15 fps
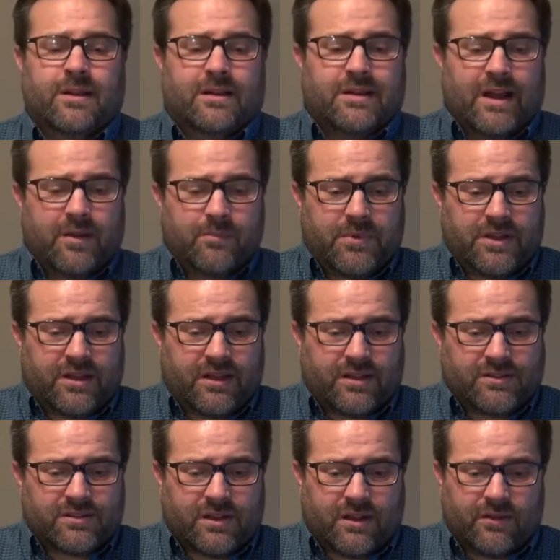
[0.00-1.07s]
Not
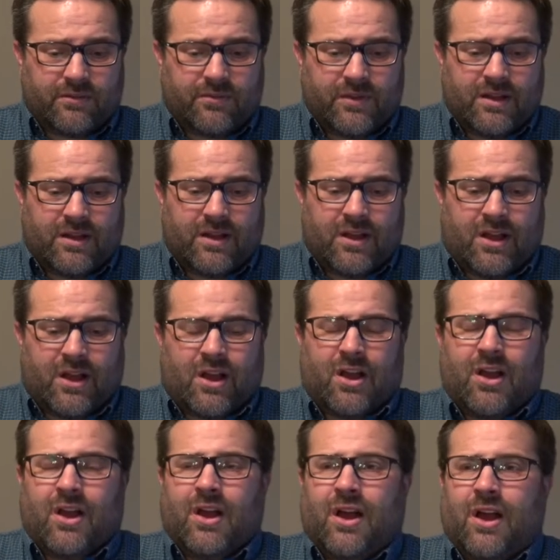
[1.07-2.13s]
because of
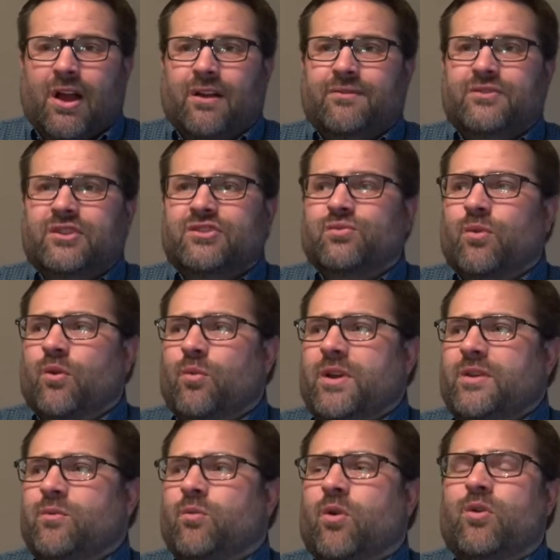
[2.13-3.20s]
just what
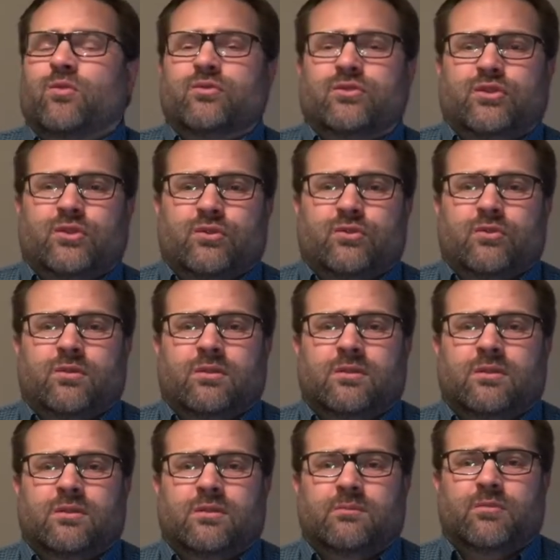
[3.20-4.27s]
we won't do,
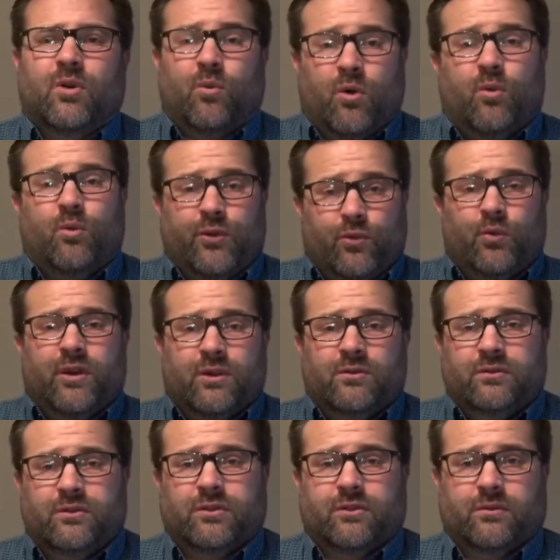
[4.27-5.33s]
but what we
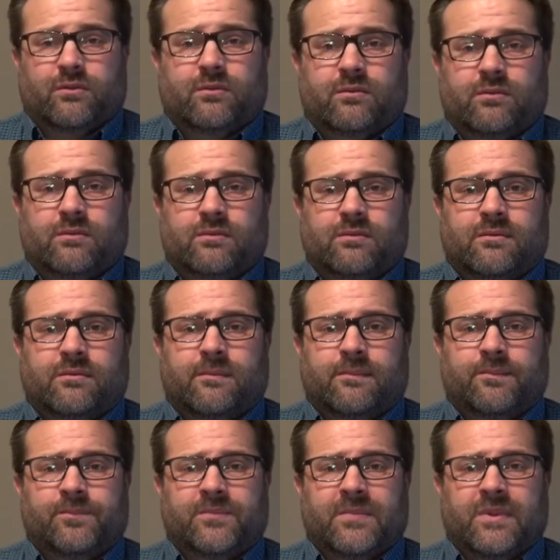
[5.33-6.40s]
will do.
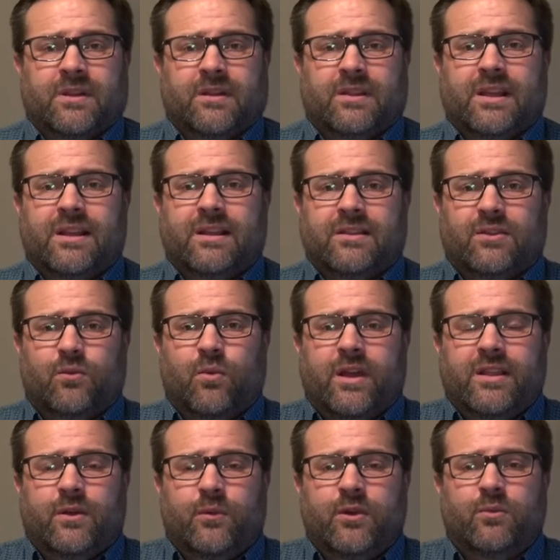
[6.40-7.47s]
Think the way
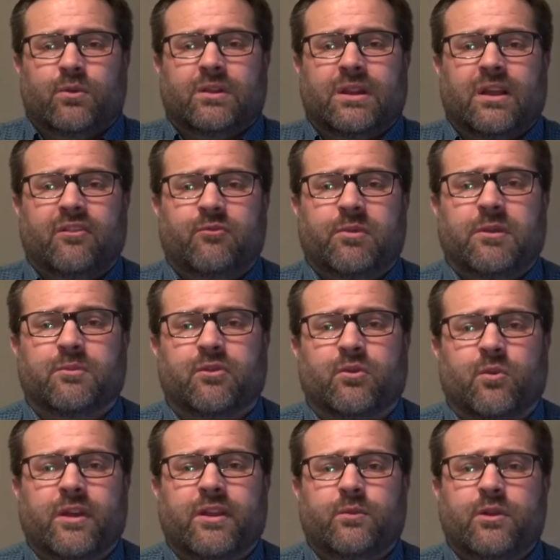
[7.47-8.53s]
that we will love people, the
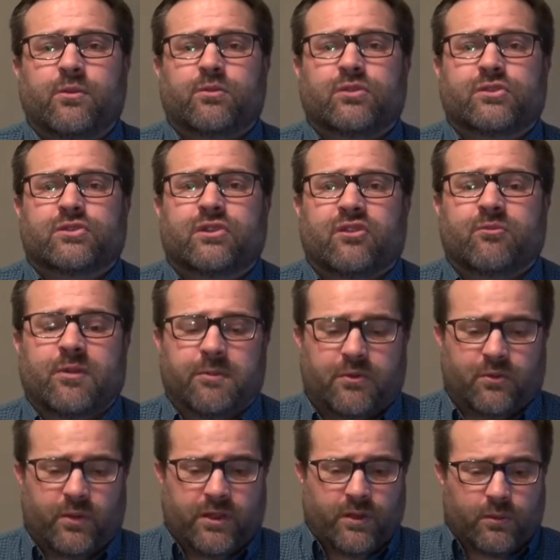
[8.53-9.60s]
way that we will serve people,
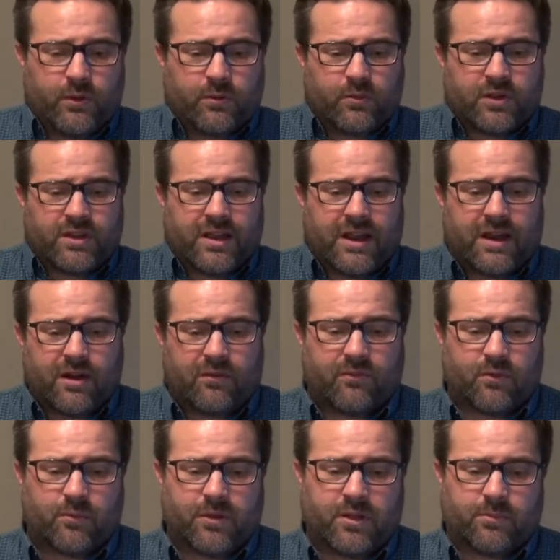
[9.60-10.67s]
the way that we will care
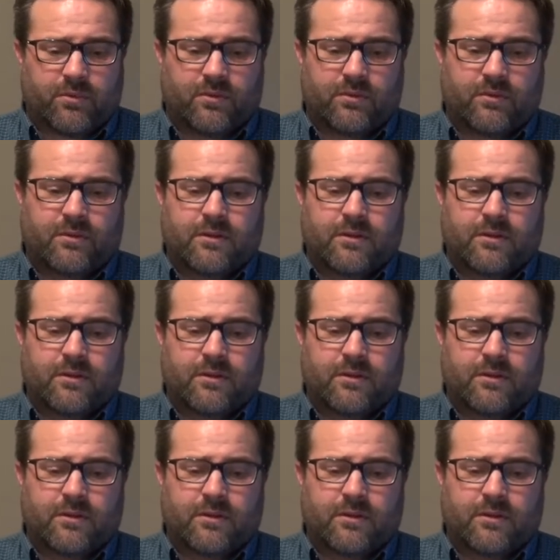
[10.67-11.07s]
for people.